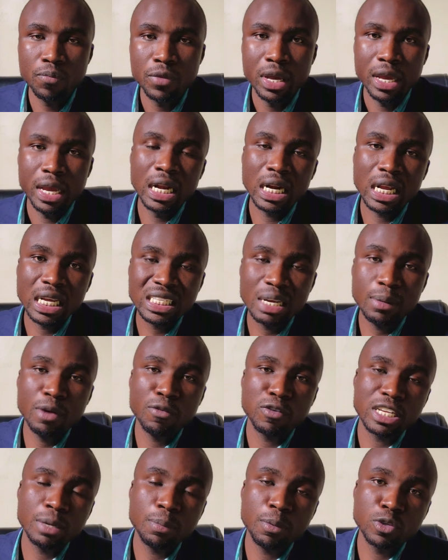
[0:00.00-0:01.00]
In case someone, for
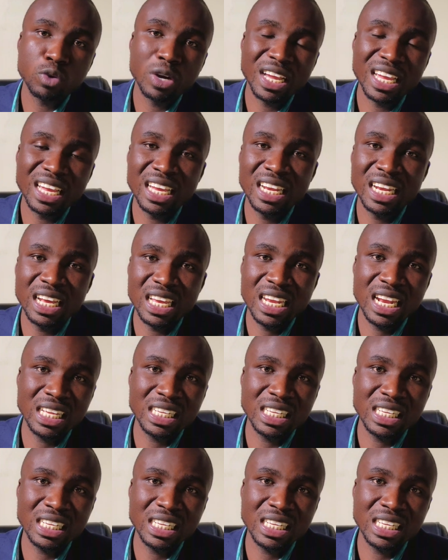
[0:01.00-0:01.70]
example, is working in the energy